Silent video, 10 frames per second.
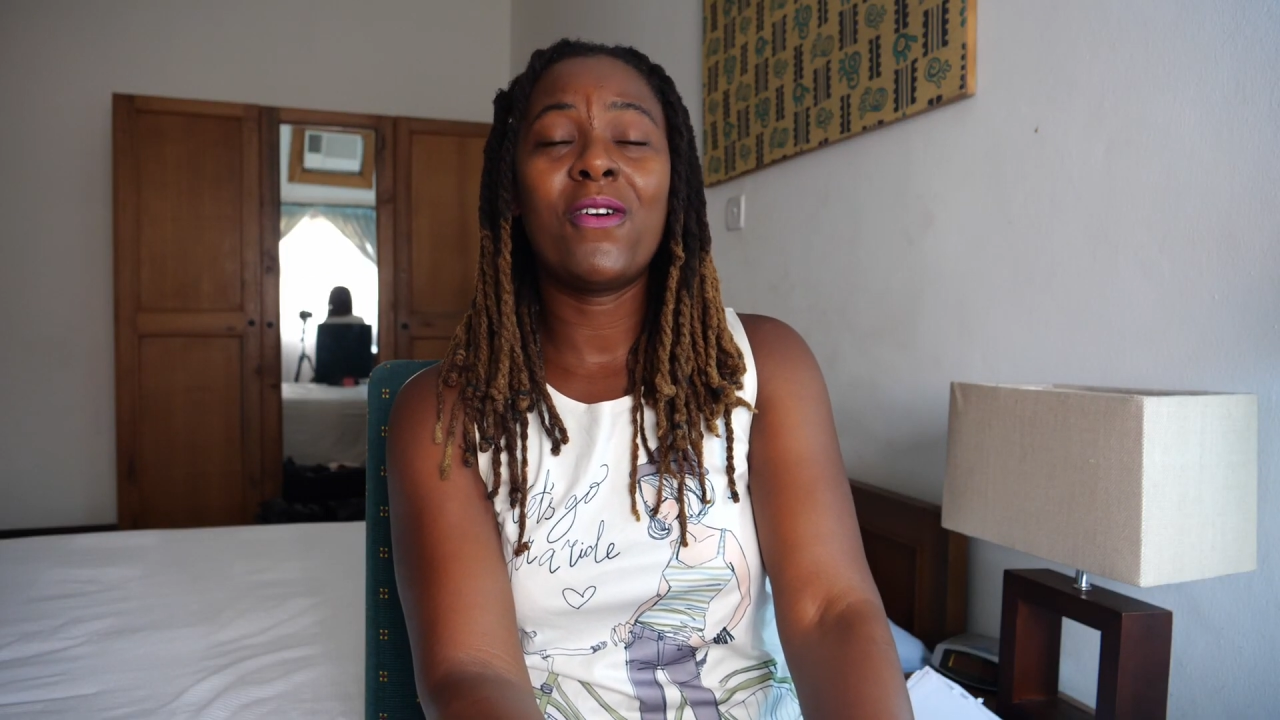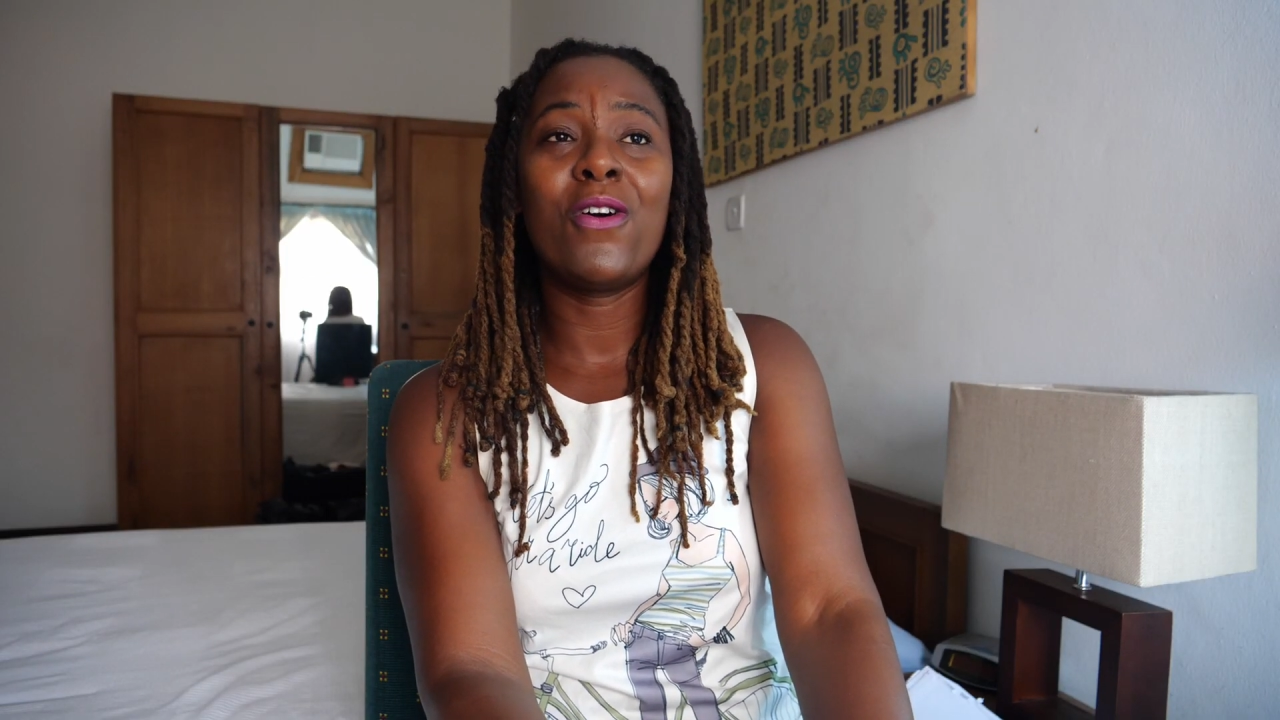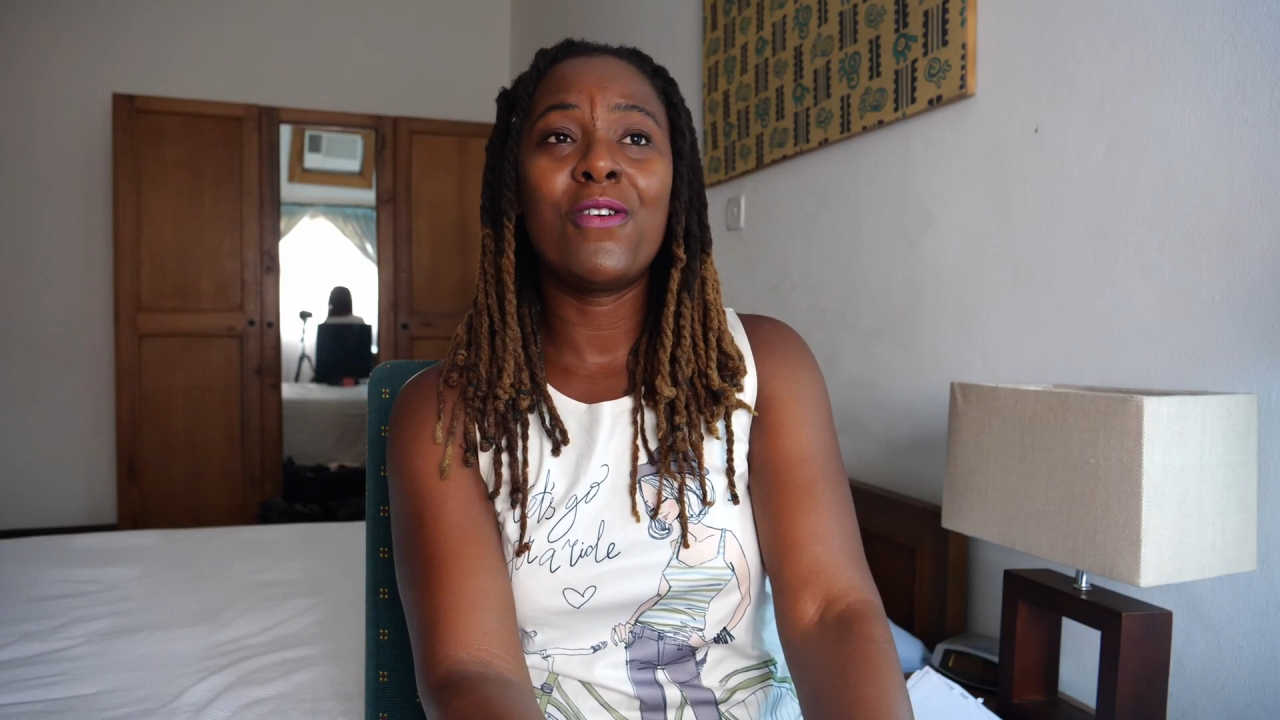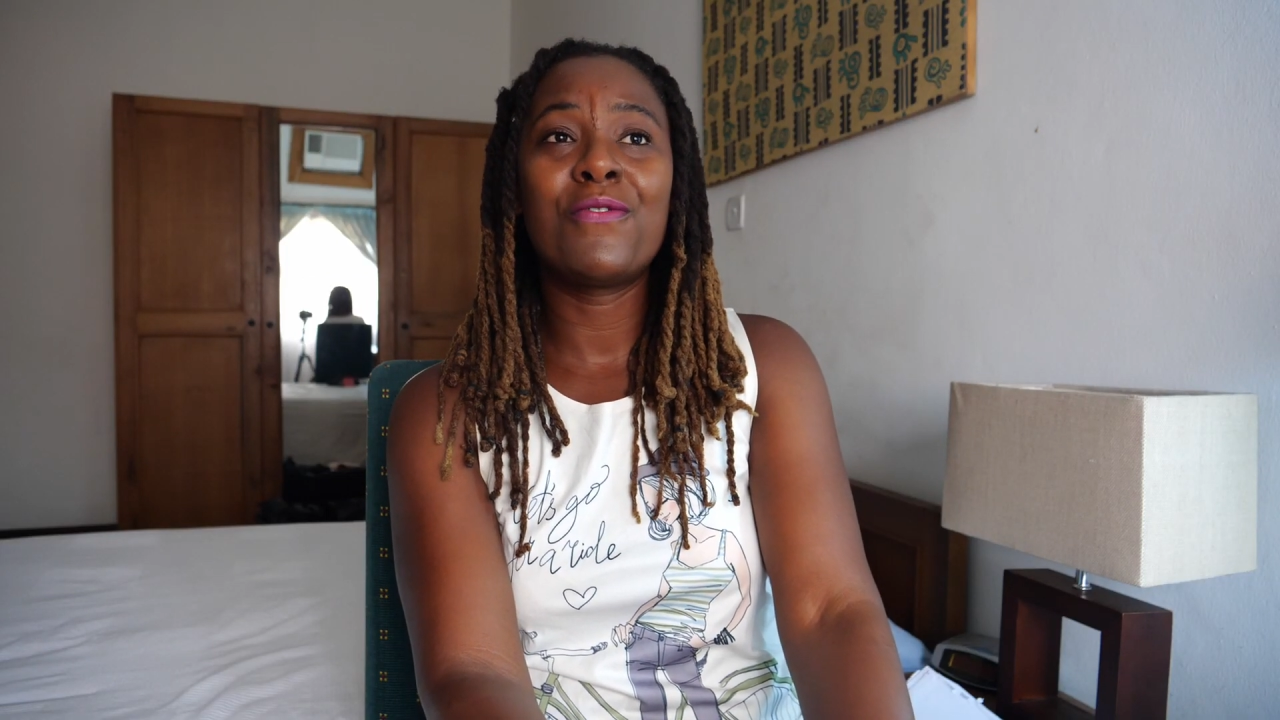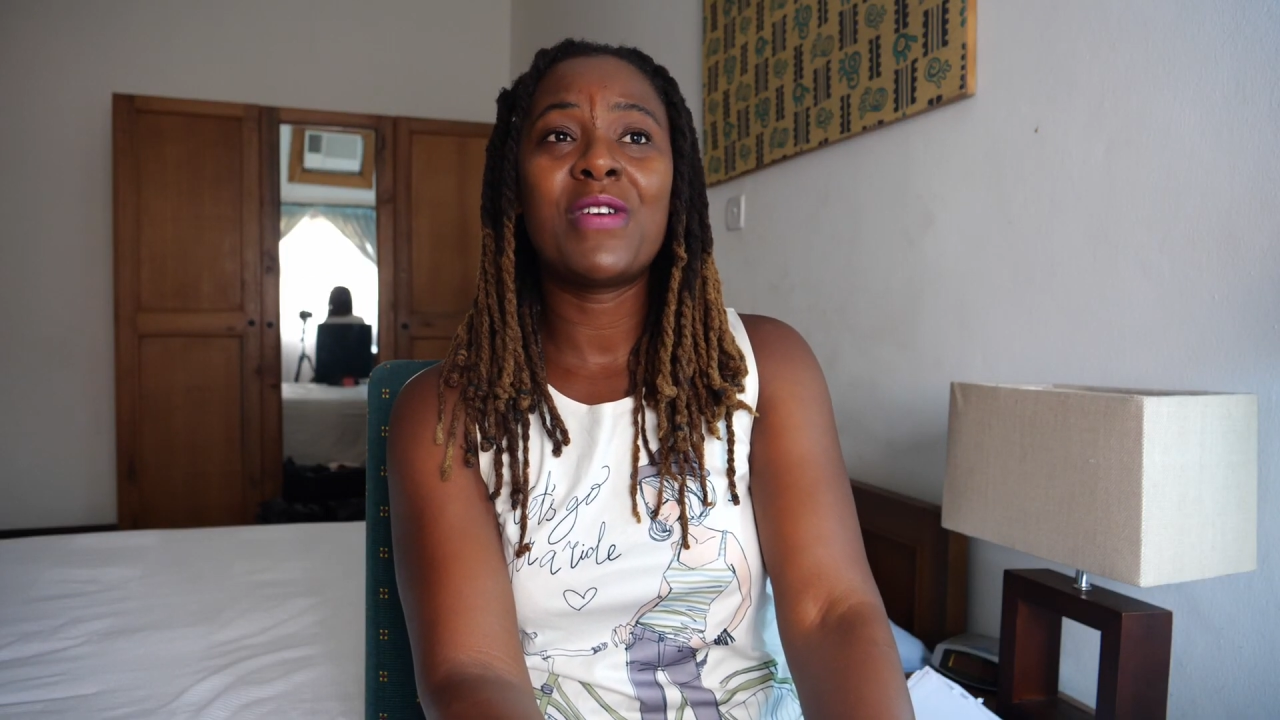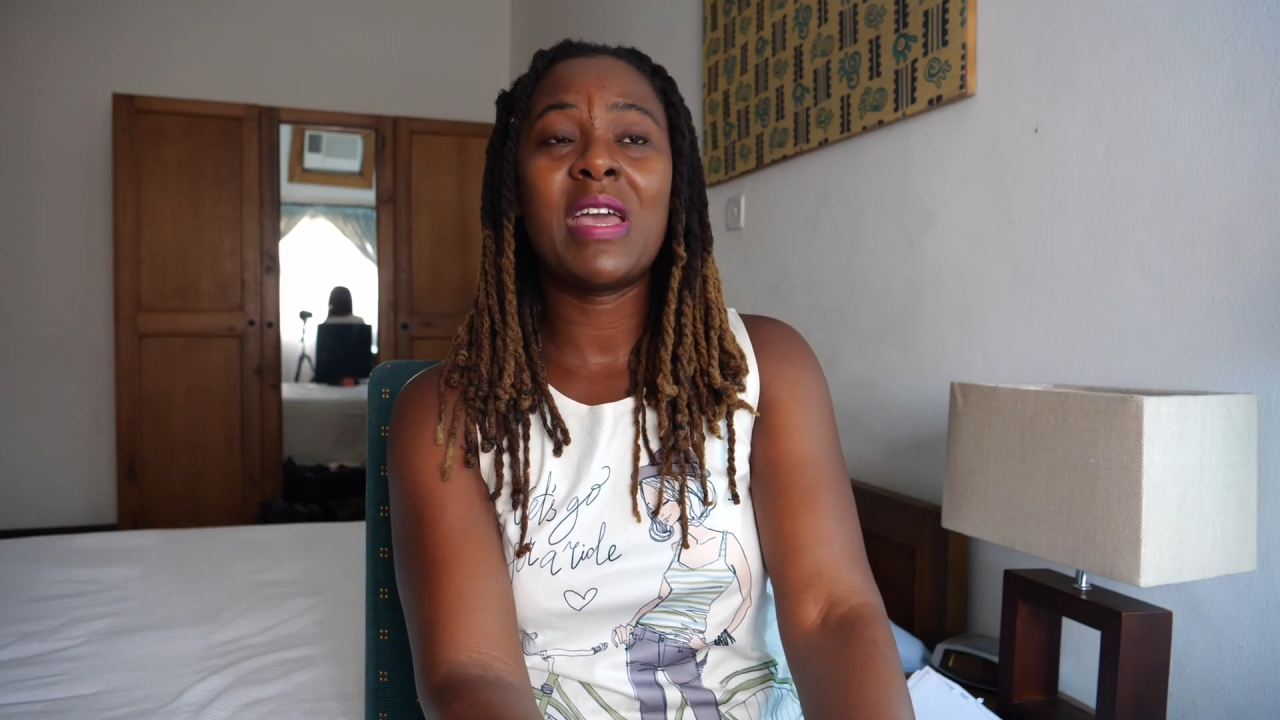of